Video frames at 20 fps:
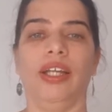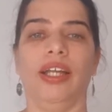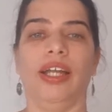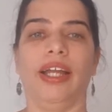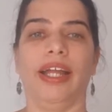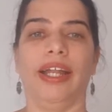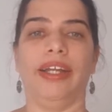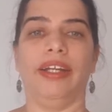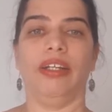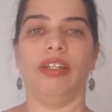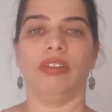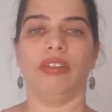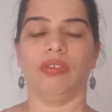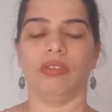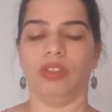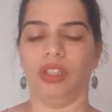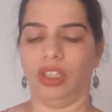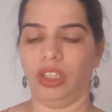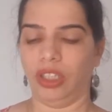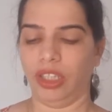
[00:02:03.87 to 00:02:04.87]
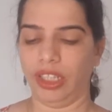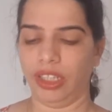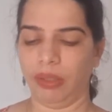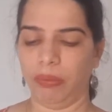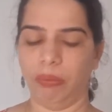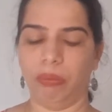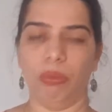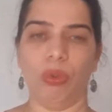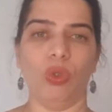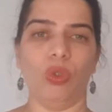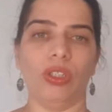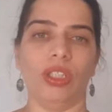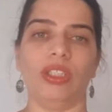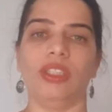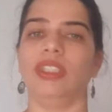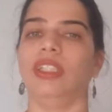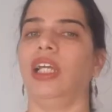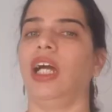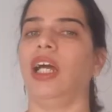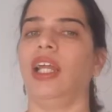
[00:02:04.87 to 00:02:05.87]
and they
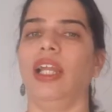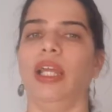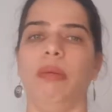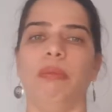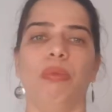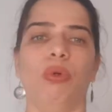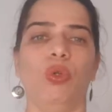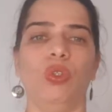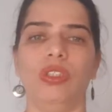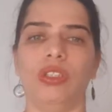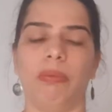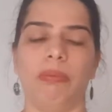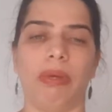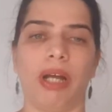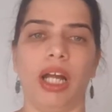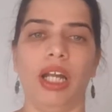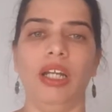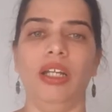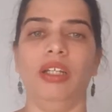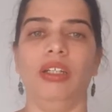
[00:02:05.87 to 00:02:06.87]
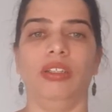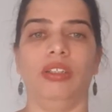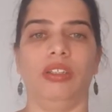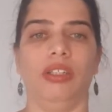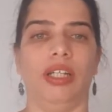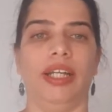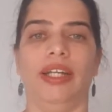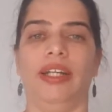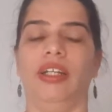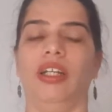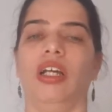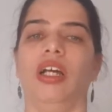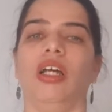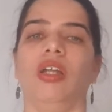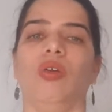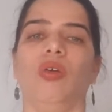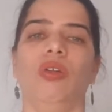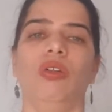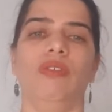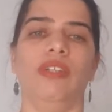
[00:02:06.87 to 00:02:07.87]
both are like poles apart and
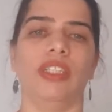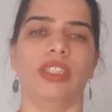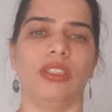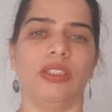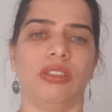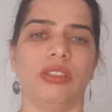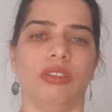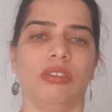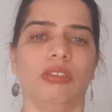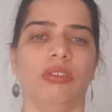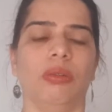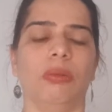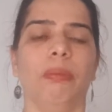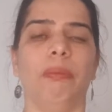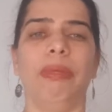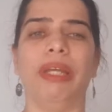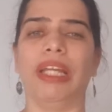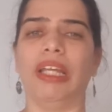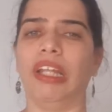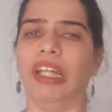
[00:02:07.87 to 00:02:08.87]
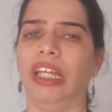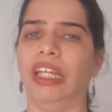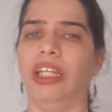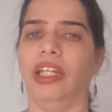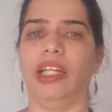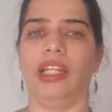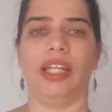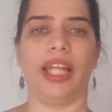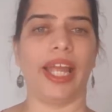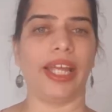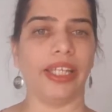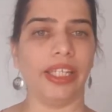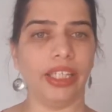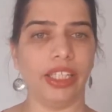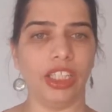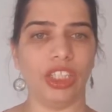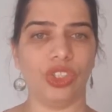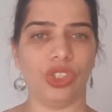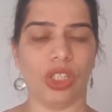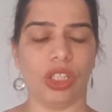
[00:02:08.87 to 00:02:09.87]
are always bickering and nagging
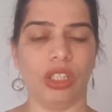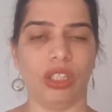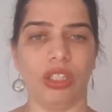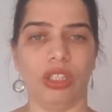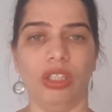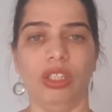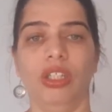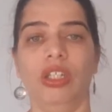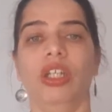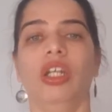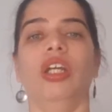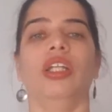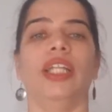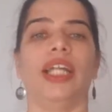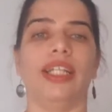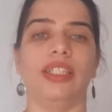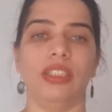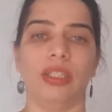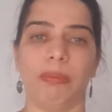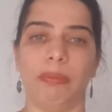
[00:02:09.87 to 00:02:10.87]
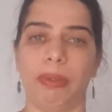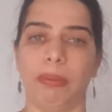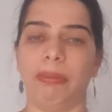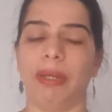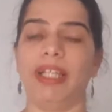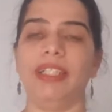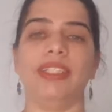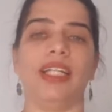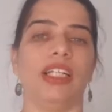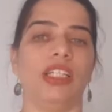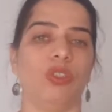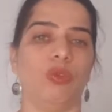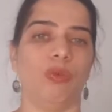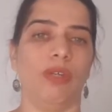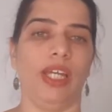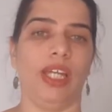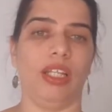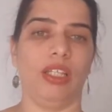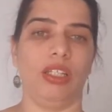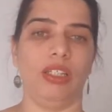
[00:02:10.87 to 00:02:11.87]
each other. That is the premise, that is
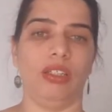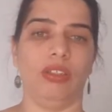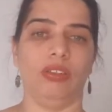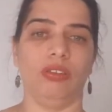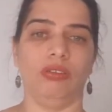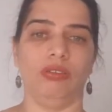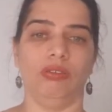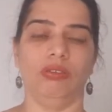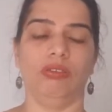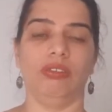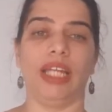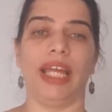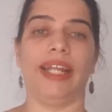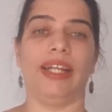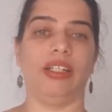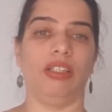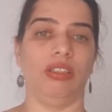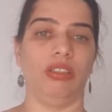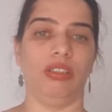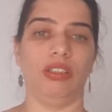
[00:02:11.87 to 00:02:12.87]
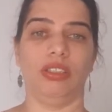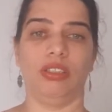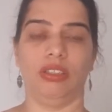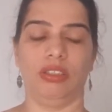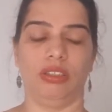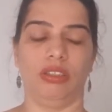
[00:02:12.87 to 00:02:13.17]
where the characters